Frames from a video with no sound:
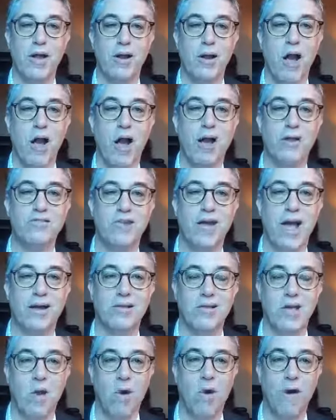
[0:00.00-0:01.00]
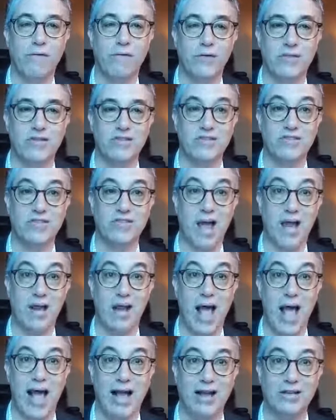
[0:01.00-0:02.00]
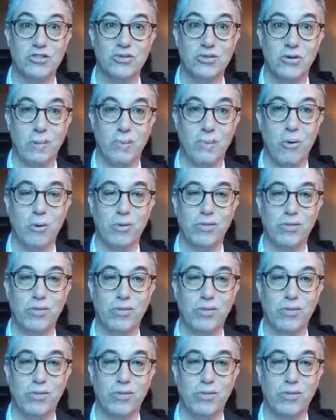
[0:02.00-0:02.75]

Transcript: Contact the offices that actually put